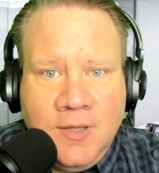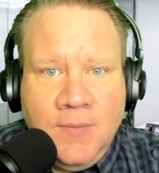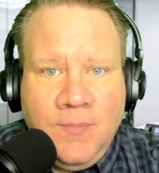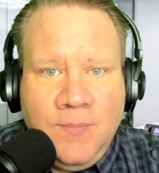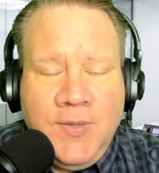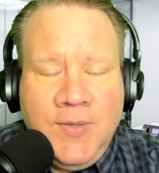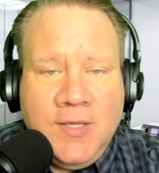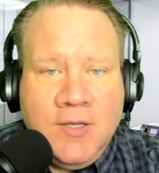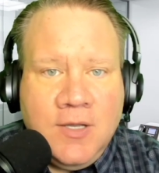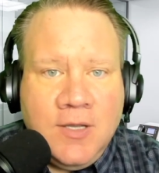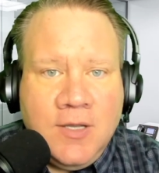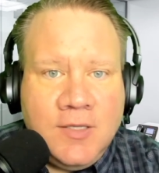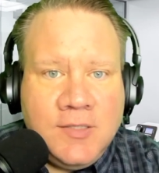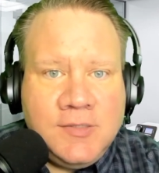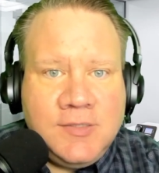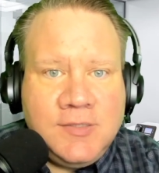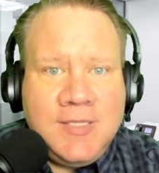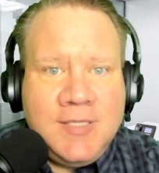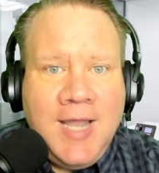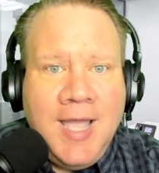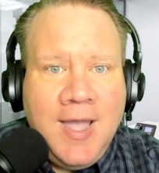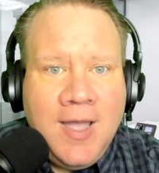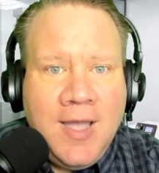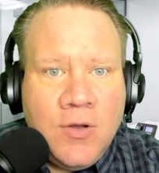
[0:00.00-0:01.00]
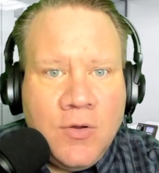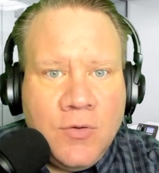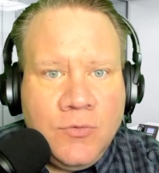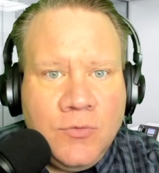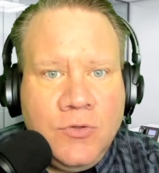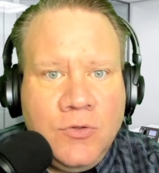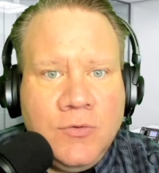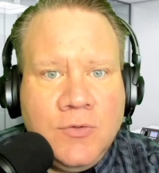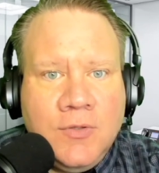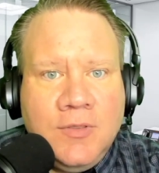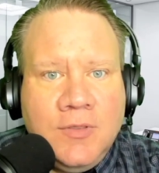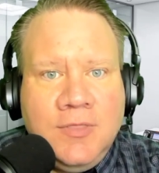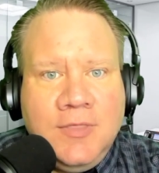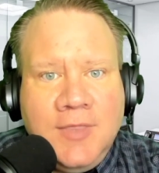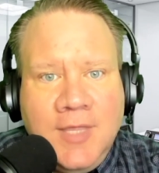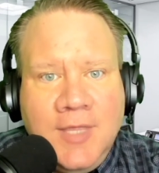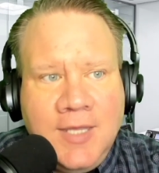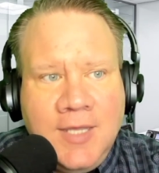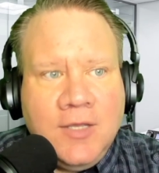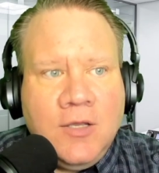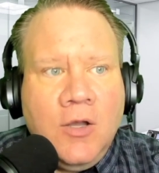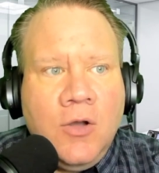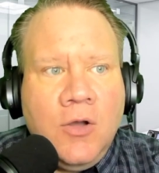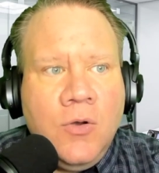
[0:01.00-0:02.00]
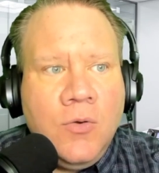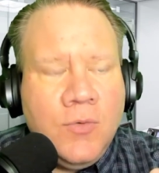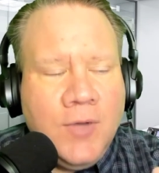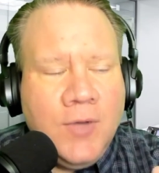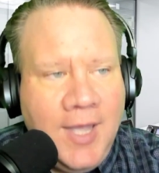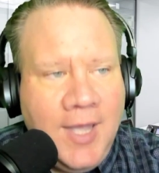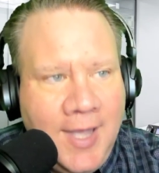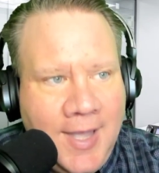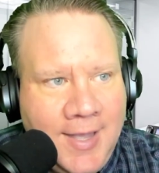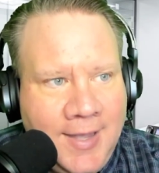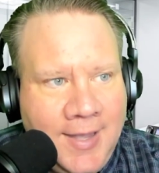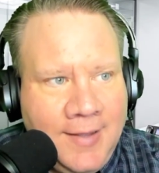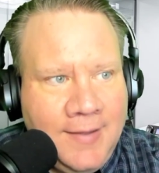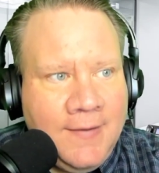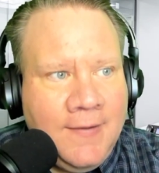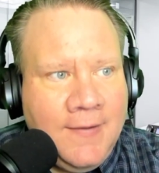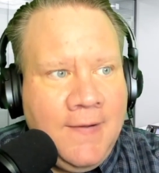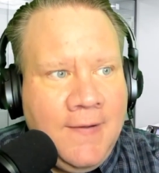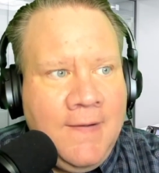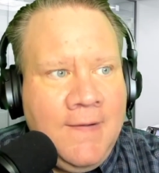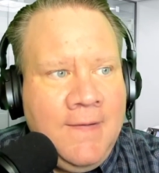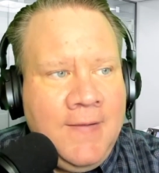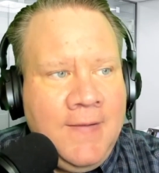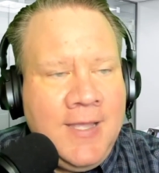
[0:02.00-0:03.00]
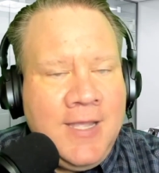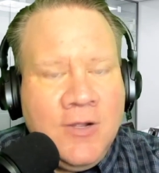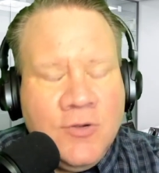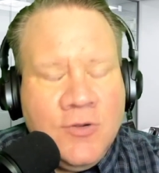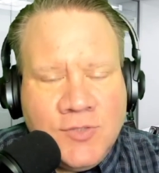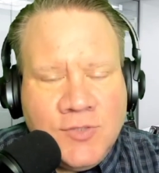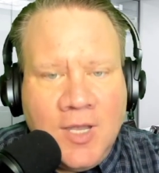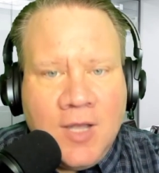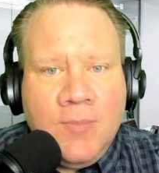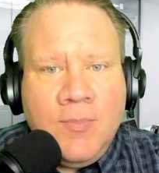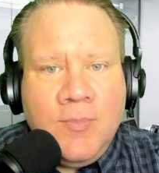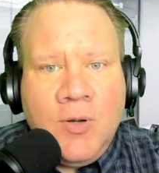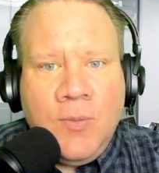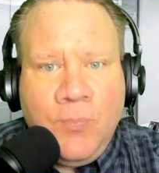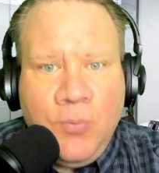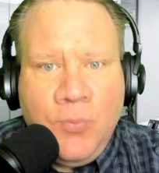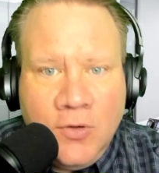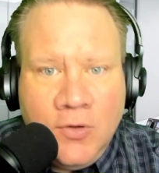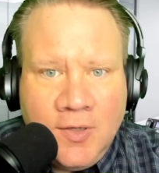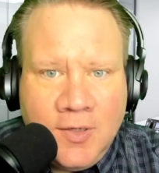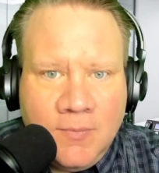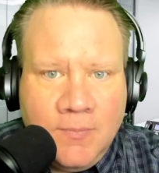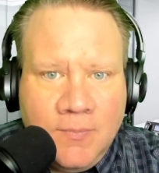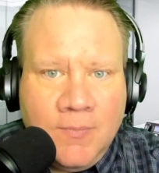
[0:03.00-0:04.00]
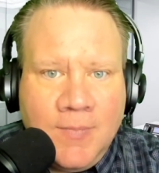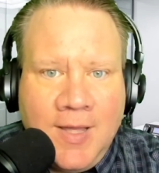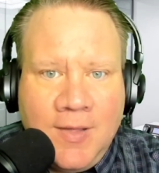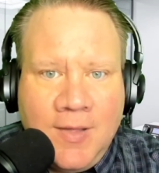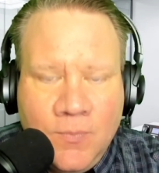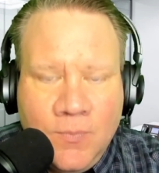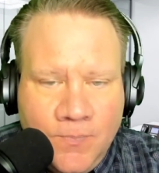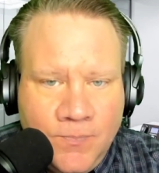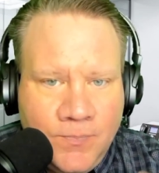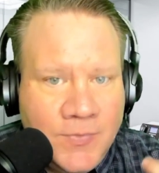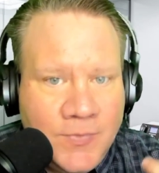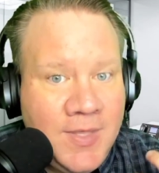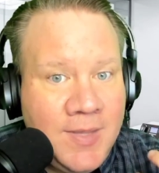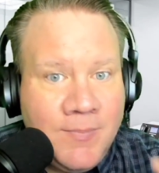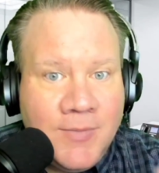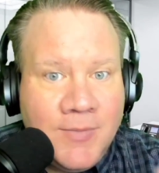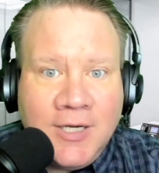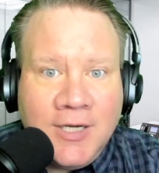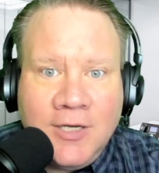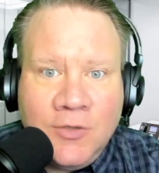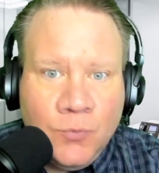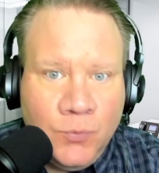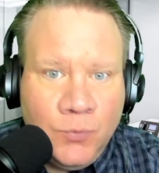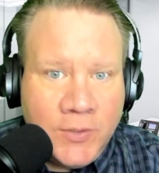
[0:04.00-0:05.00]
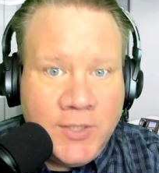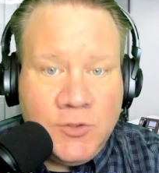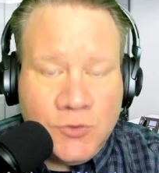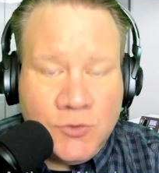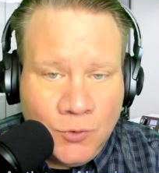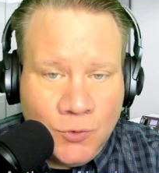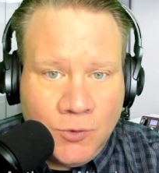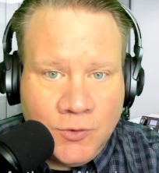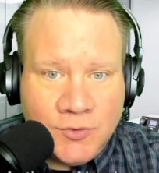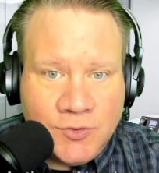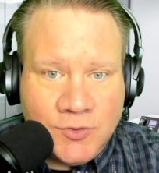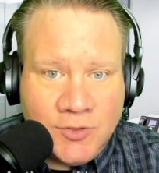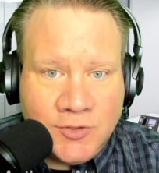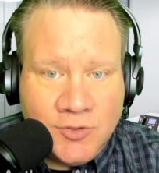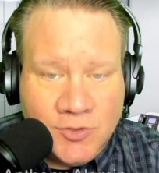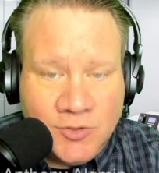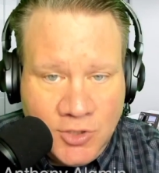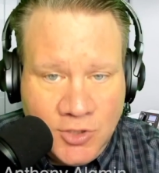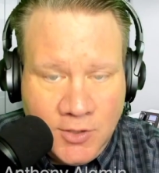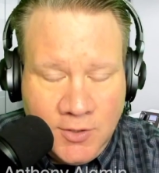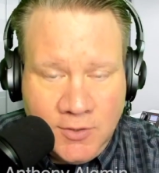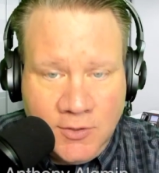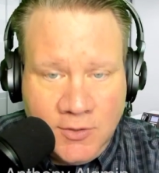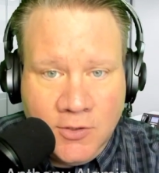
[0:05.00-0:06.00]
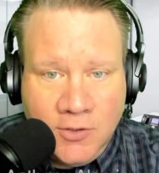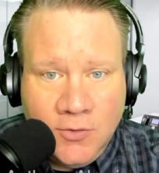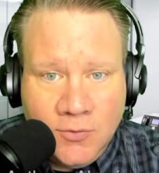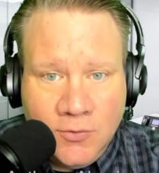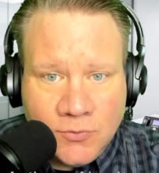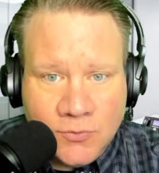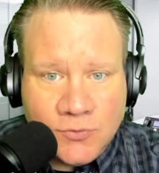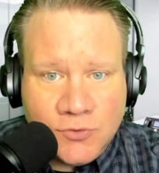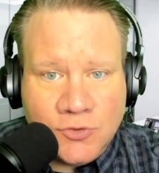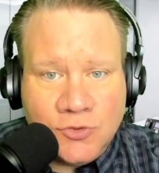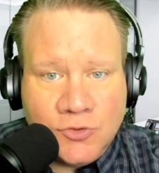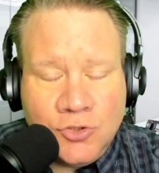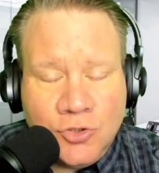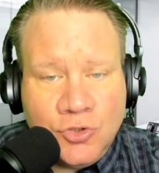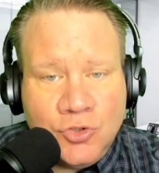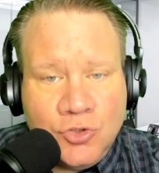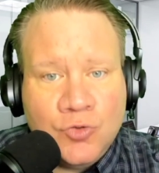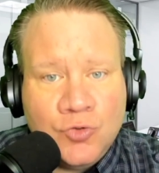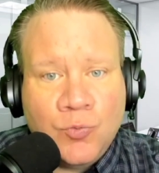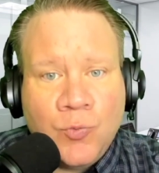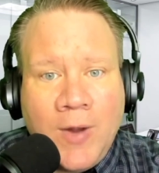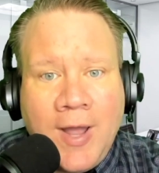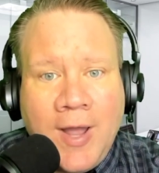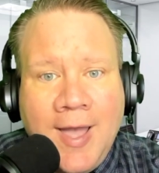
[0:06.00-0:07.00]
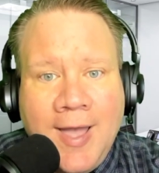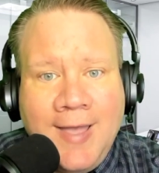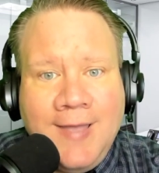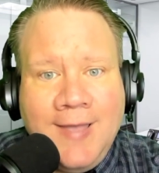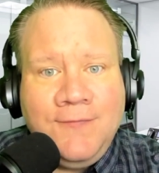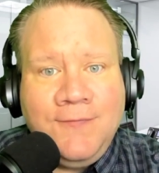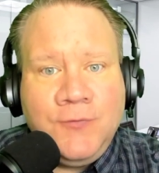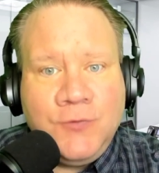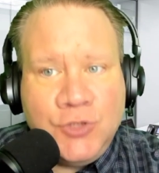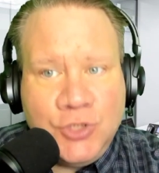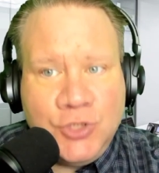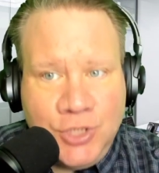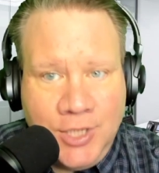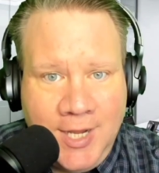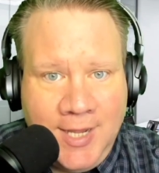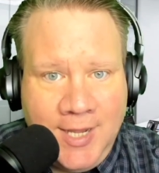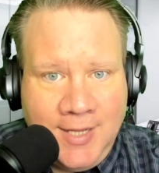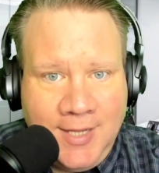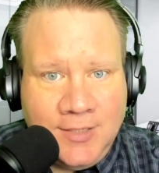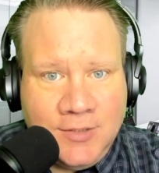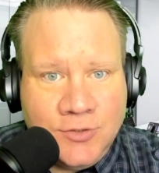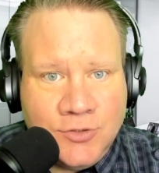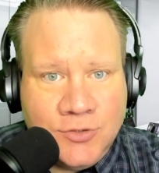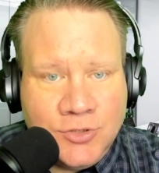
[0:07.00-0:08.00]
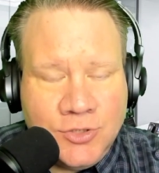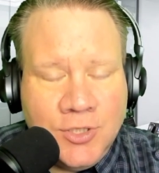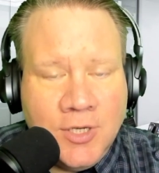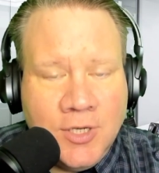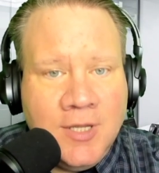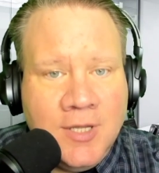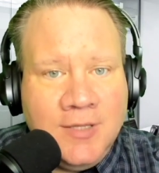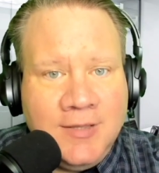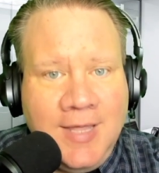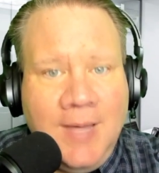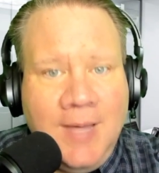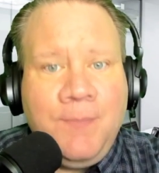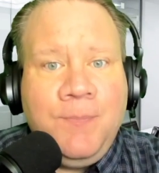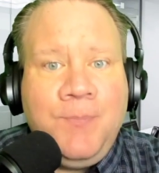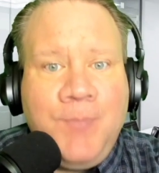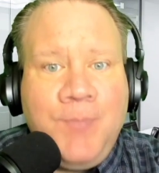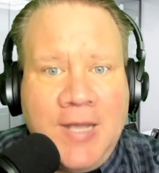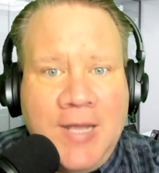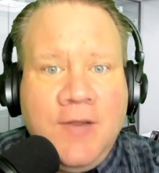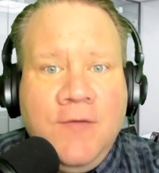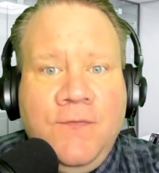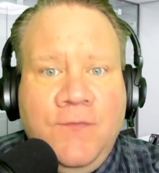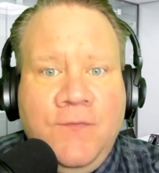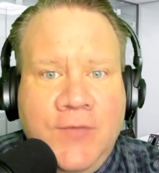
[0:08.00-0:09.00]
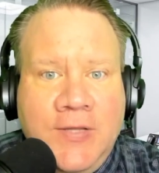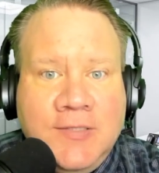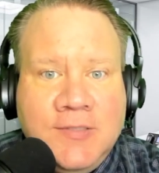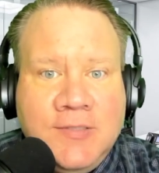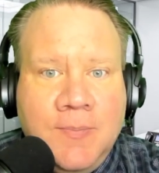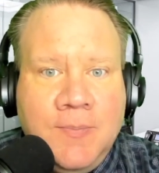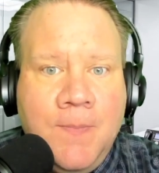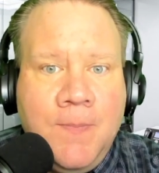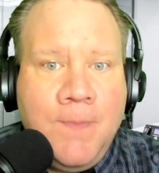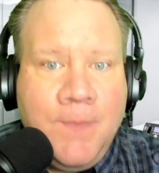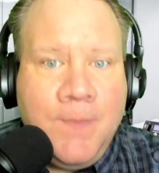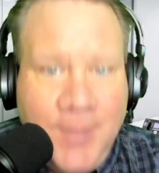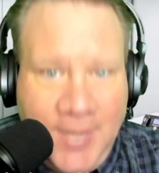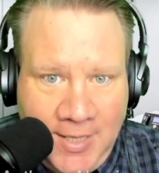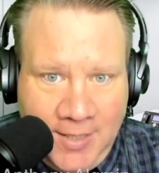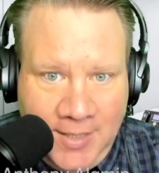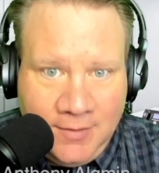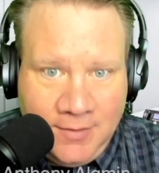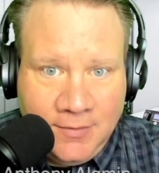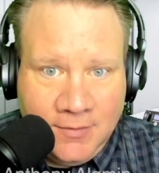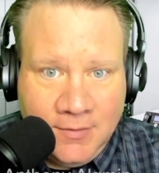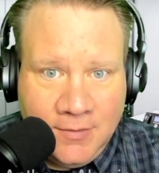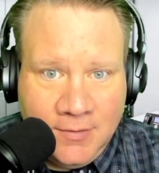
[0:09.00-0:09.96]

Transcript: Because now you can think, okay, here's how I'm going to put my limited resources to use to drive change that benefits me